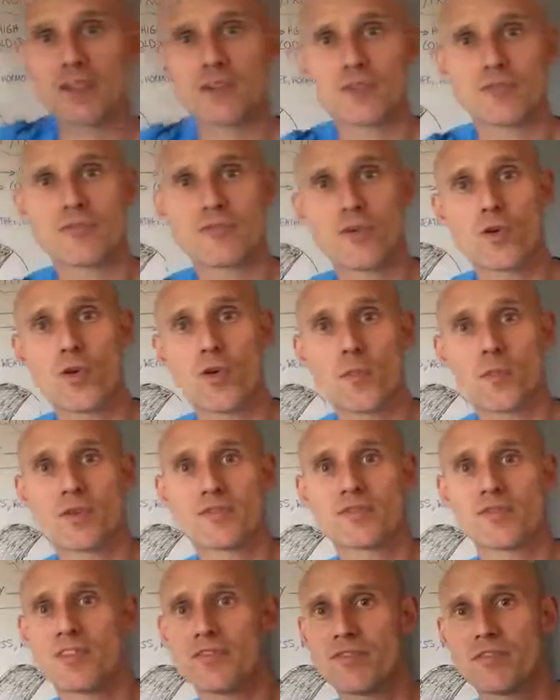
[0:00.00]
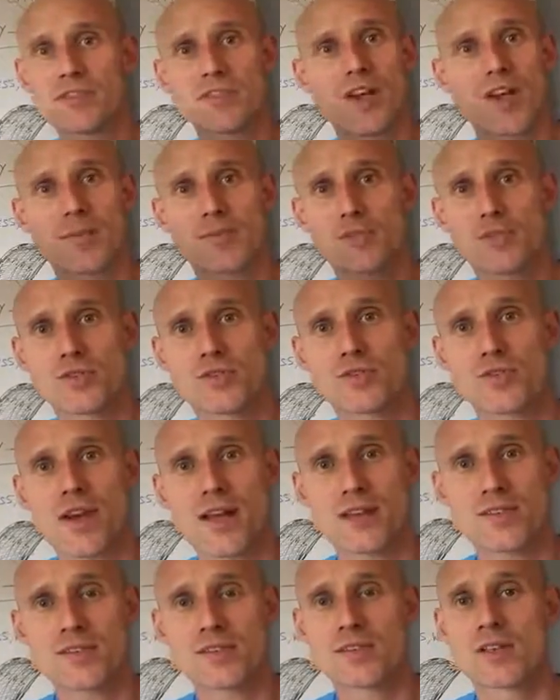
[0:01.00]
in the form of different types of
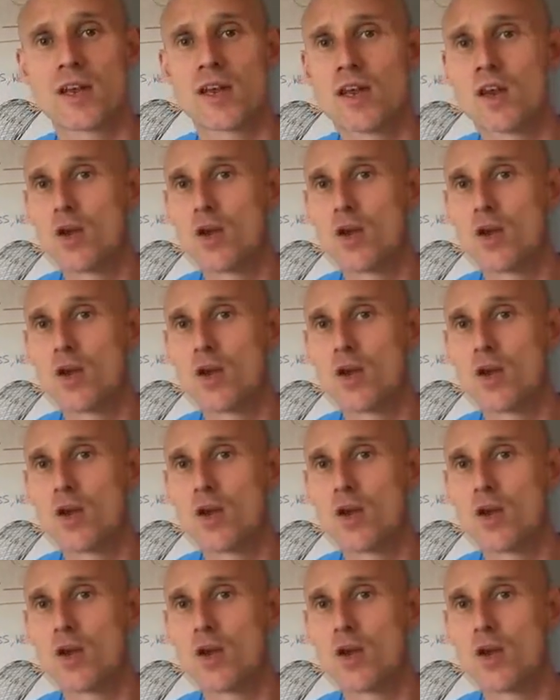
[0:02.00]
stress: